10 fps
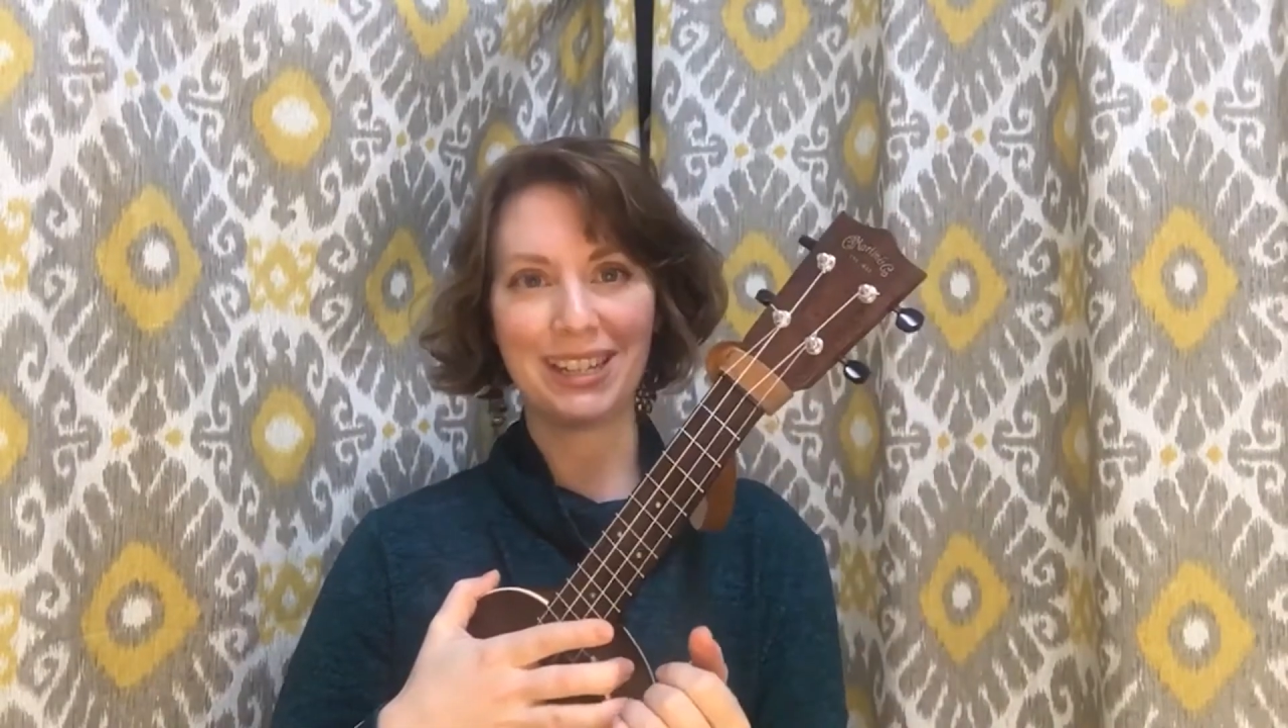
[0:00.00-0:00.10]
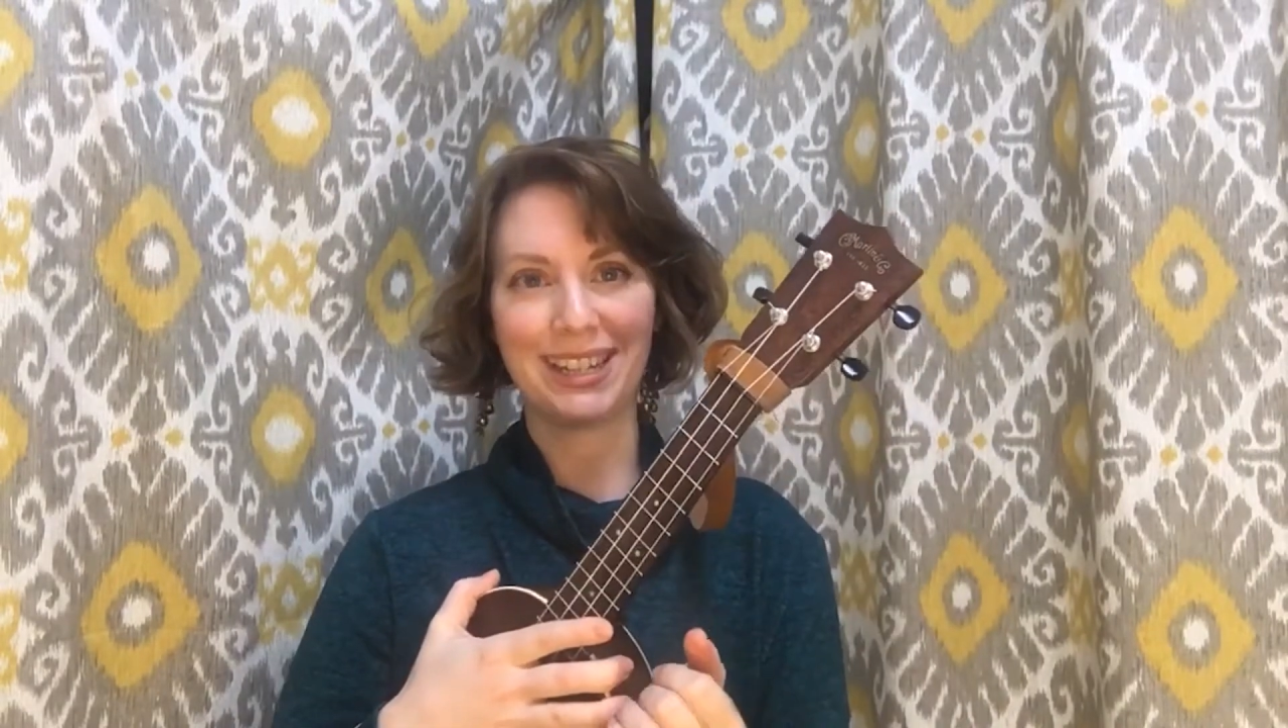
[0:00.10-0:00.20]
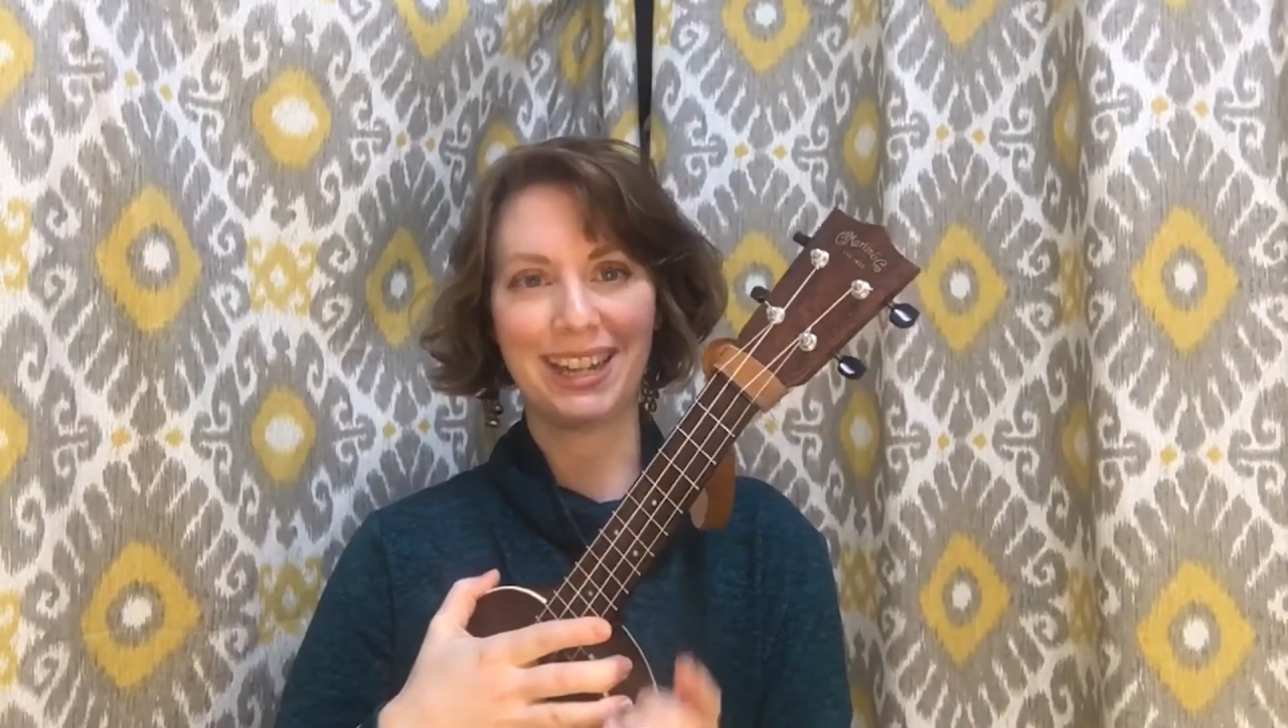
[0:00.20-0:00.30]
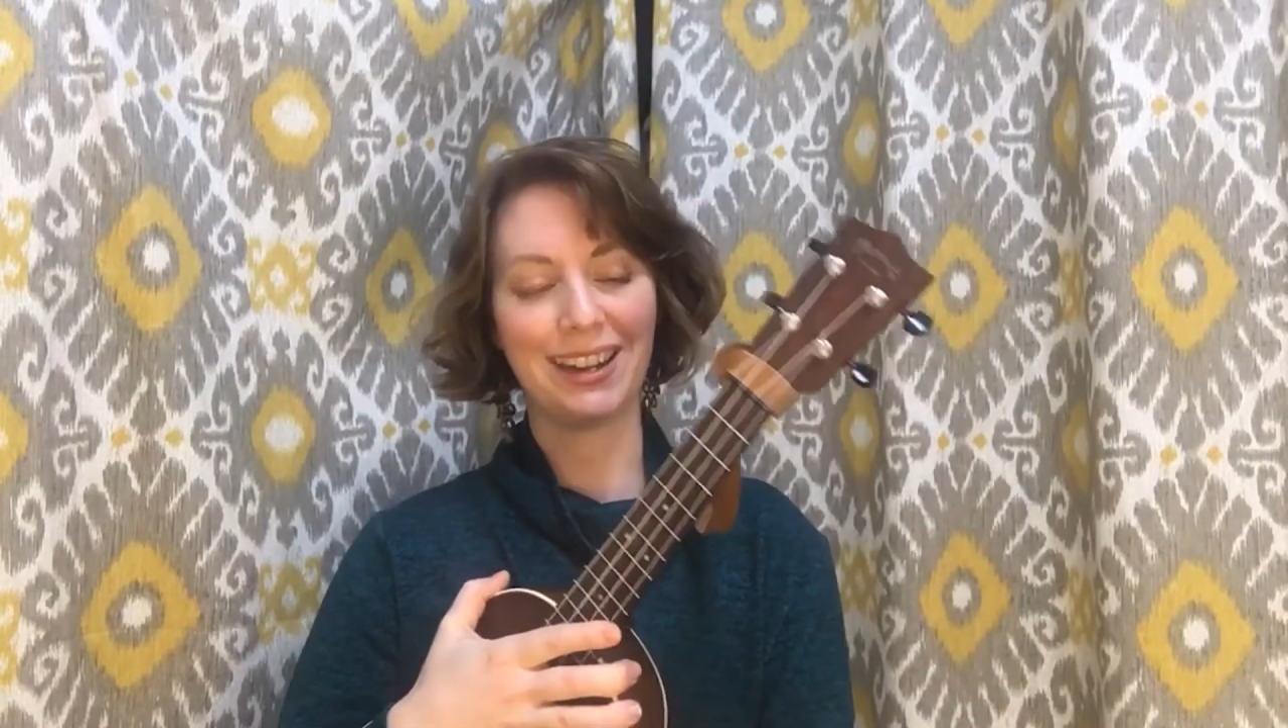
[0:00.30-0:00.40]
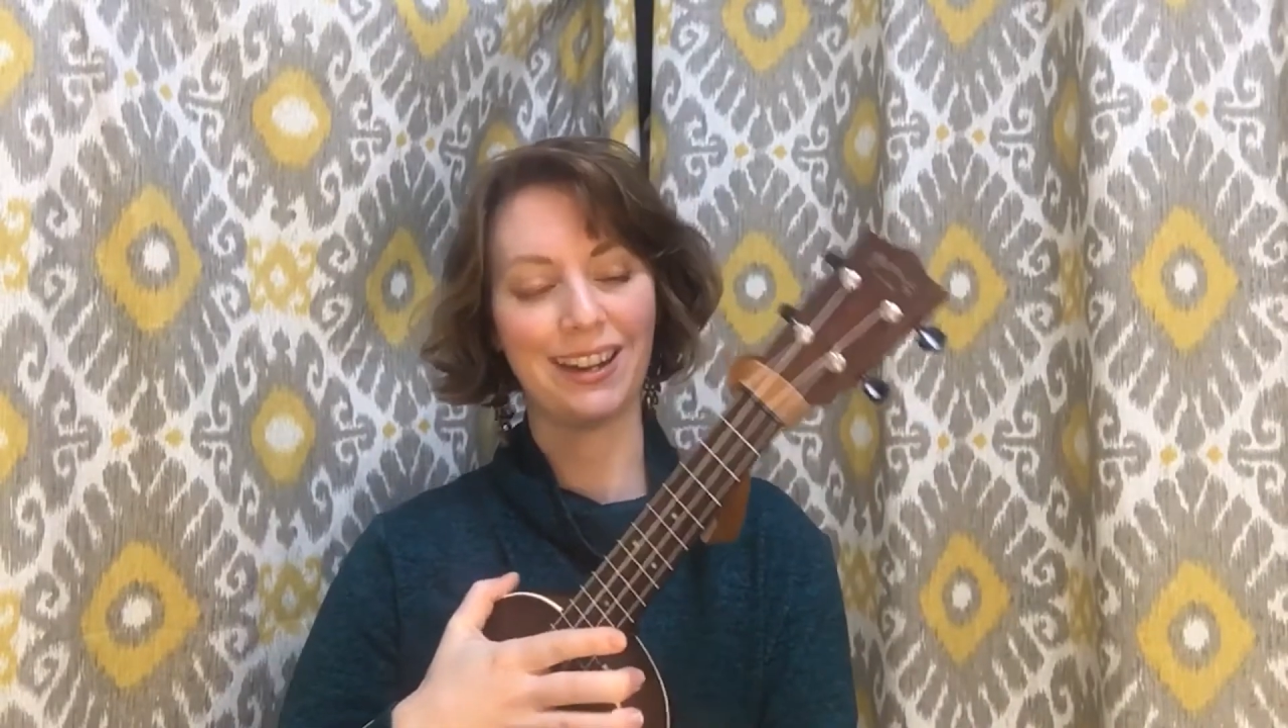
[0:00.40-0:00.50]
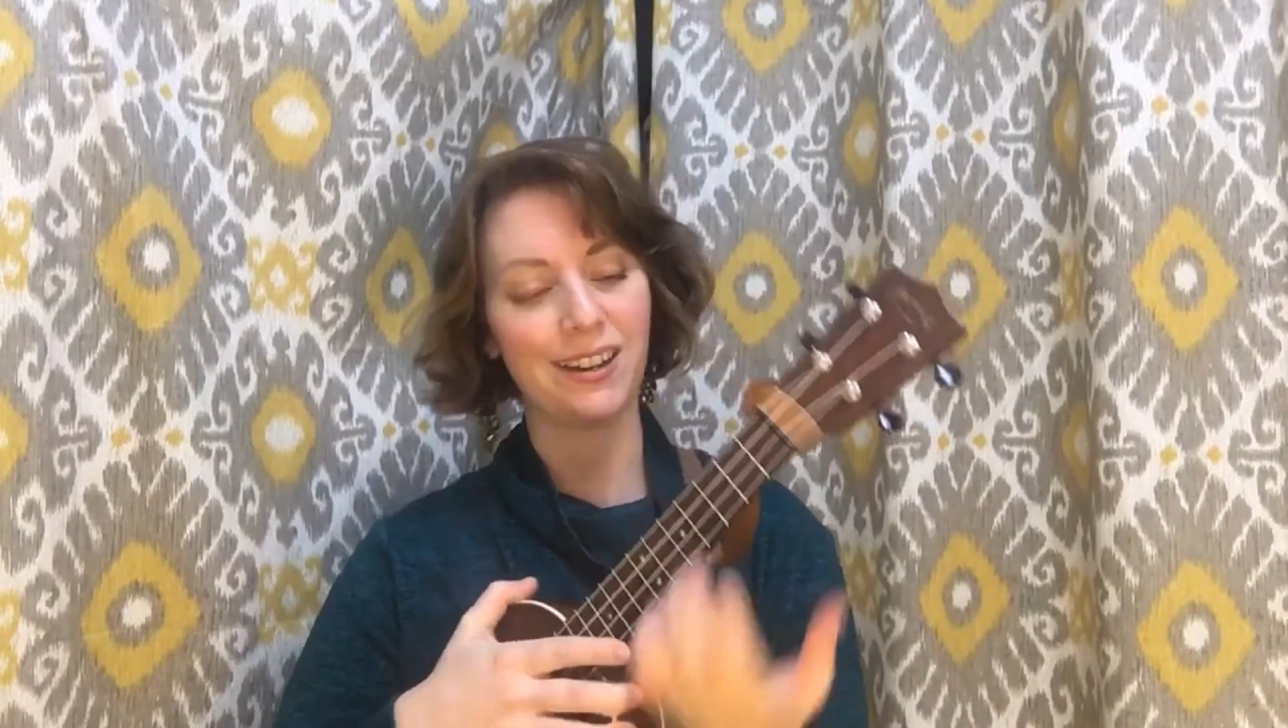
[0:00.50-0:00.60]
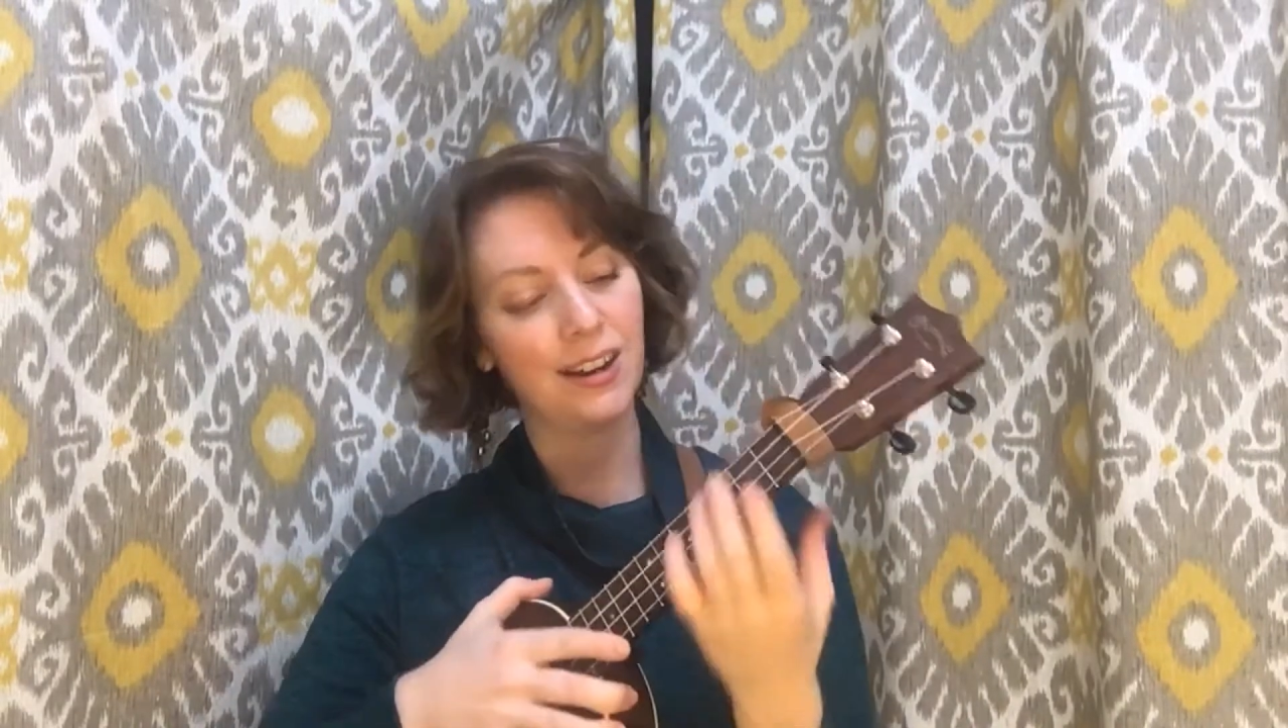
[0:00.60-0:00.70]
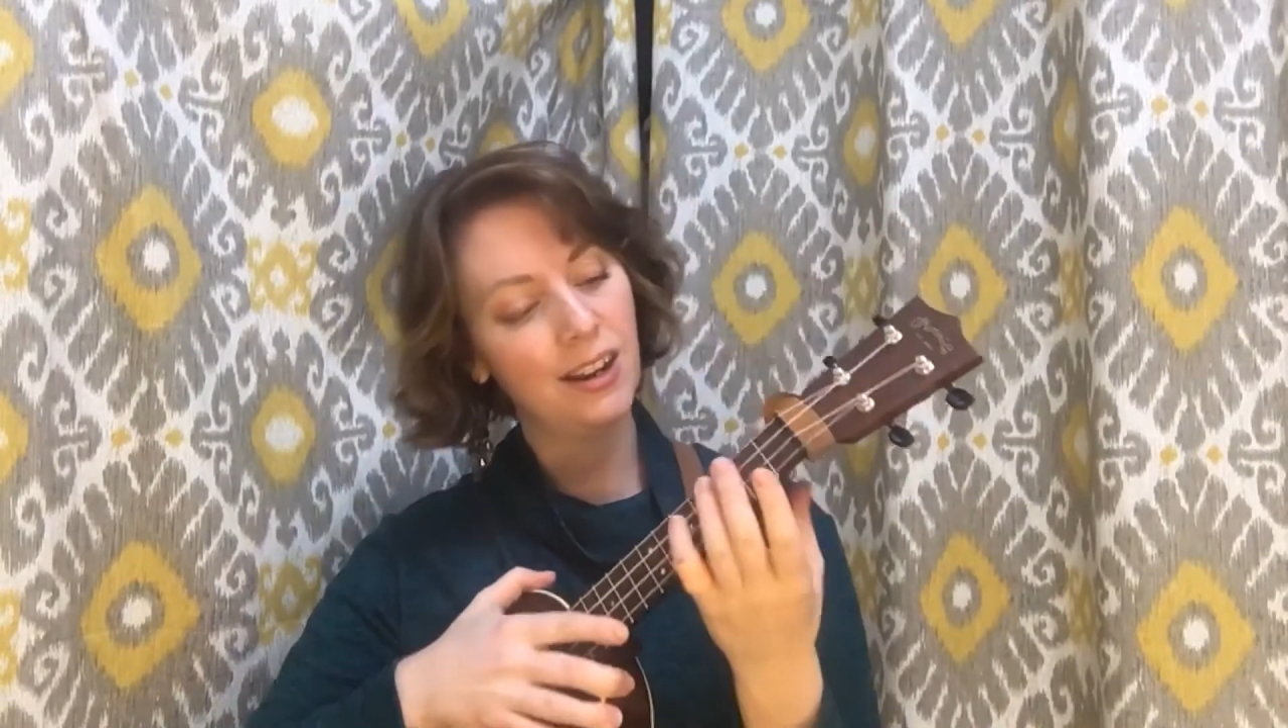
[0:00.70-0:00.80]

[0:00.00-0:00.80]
to get here.